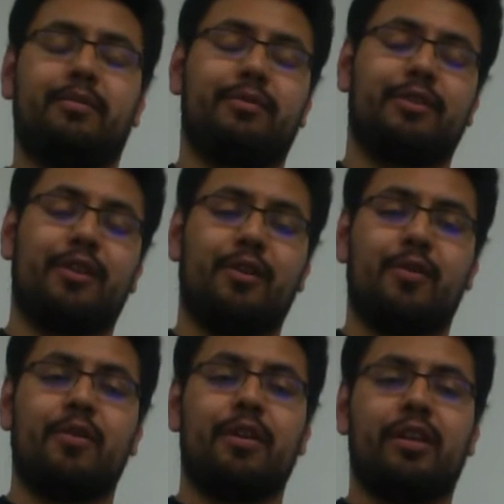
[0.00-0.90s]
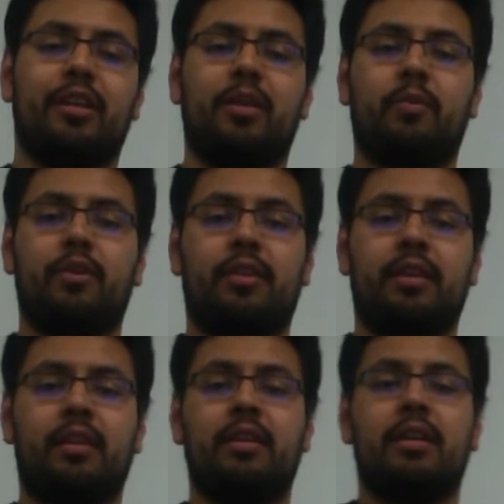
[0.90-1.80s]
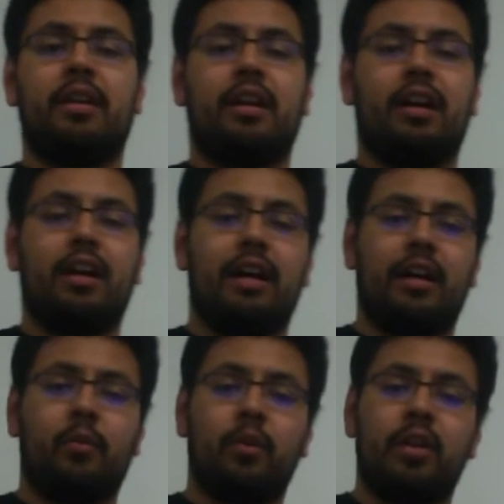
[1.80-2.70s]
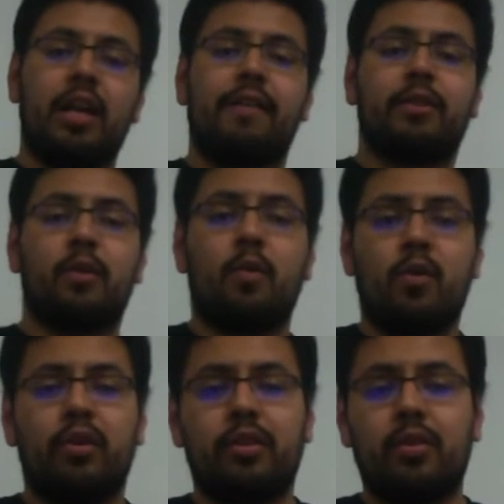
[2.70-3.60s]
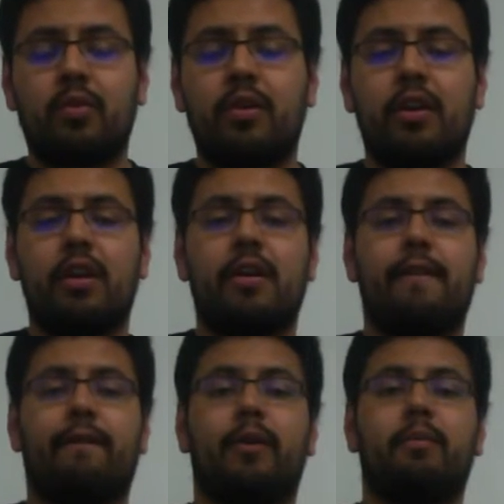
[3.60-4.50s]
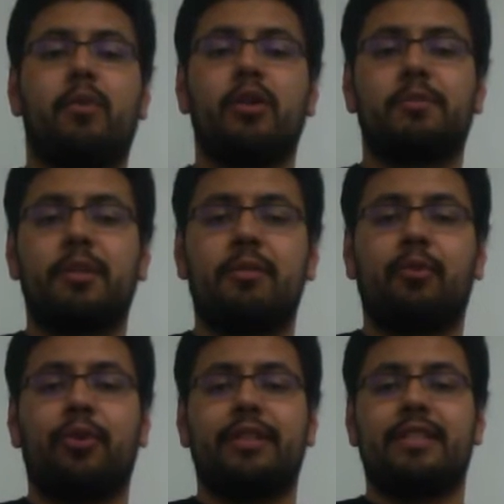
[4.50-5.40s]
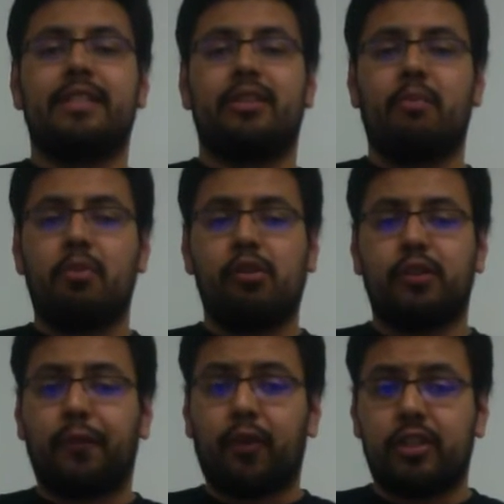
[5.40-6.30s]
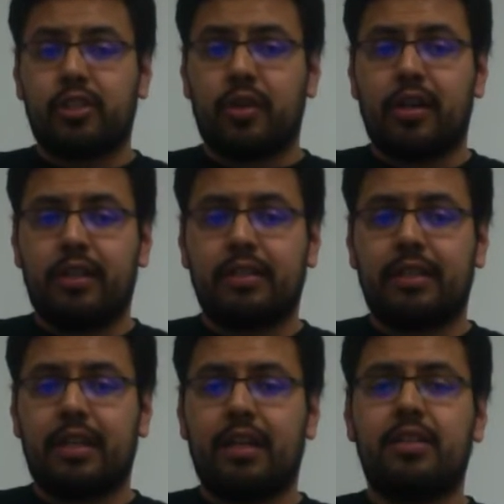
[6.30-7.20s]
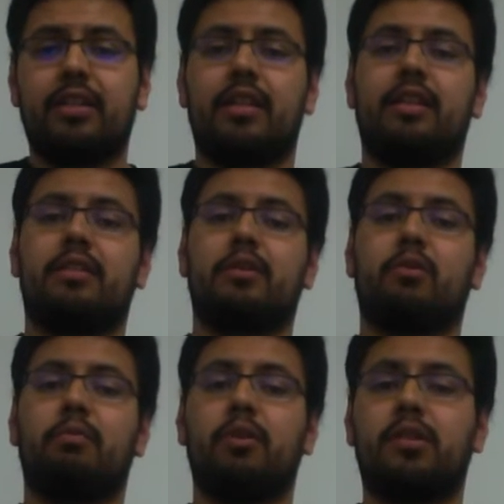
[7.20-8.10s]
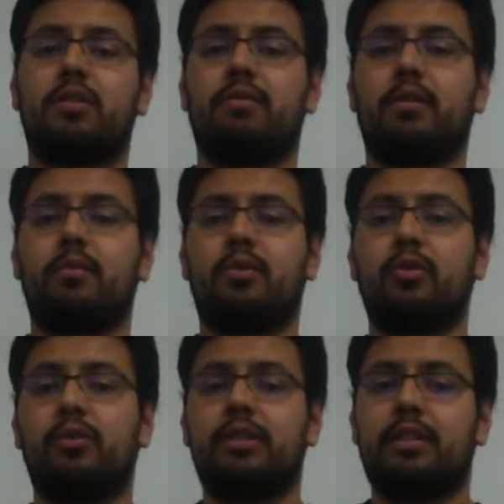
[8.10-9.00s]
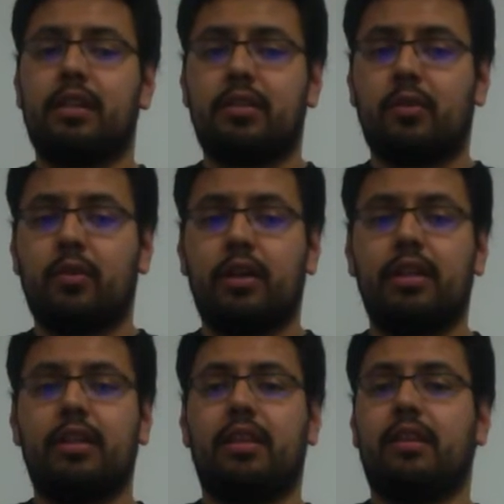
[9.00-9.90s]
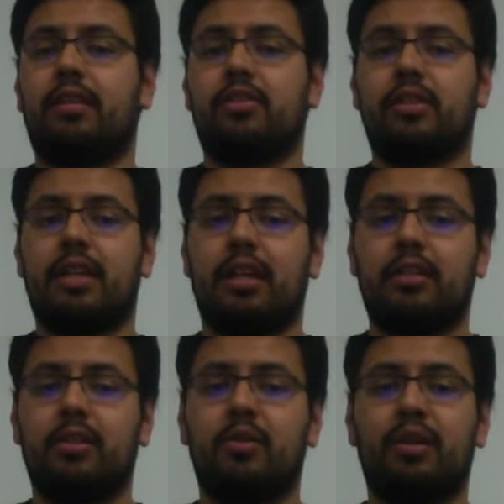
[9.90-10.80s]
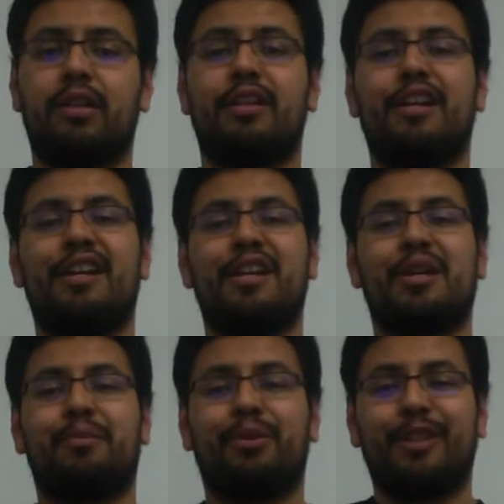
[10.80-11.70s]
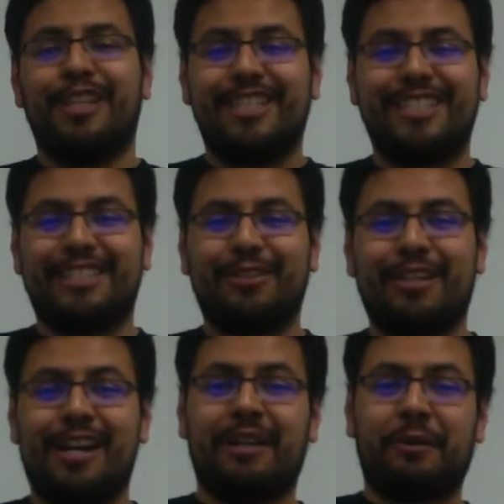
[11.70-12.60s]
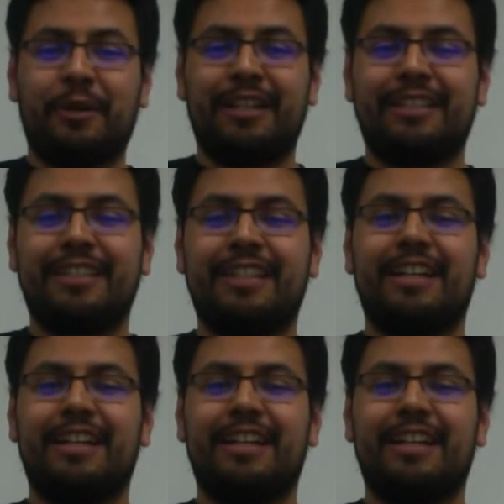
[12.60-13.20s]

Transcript: So keep with it. I will have to warn you, for most people, this is the most frustrating stage, and this is where most of them do decide to quit, and they think they just can't do it. Please do not quit.